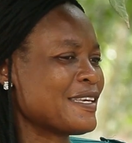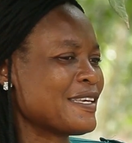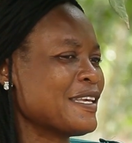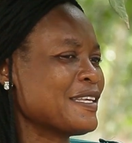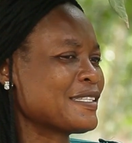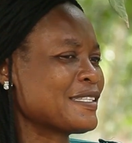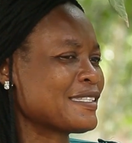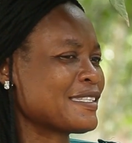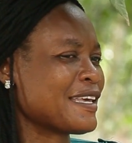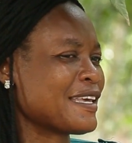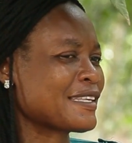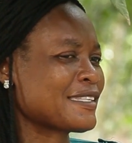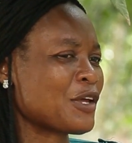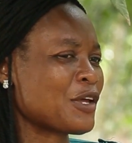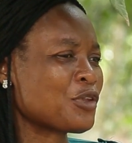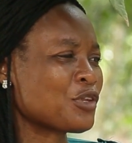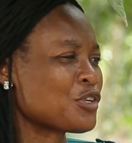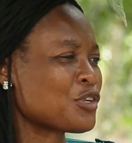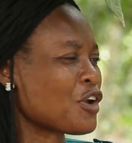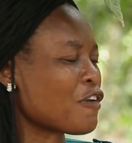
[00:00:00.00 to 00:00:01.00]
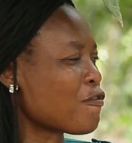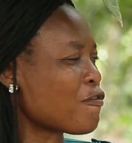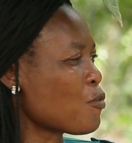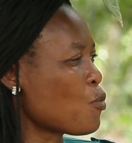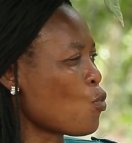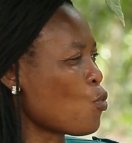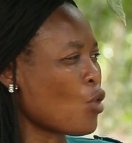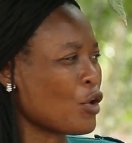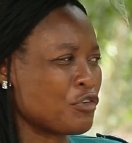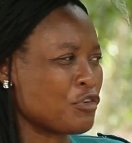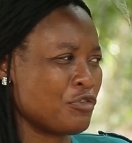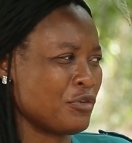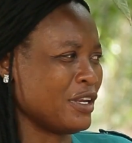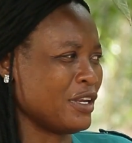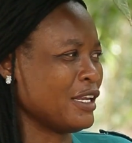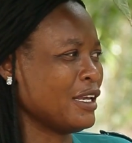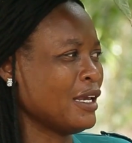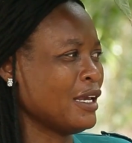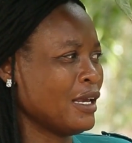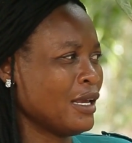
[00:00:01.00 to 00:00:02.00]
it's, it's sort of watery.
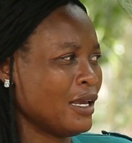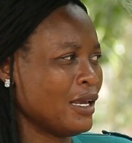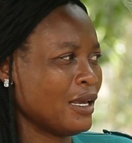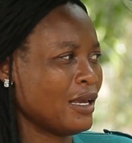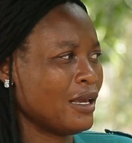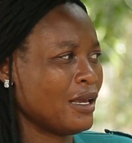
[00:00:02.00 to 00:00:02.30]
Yeah.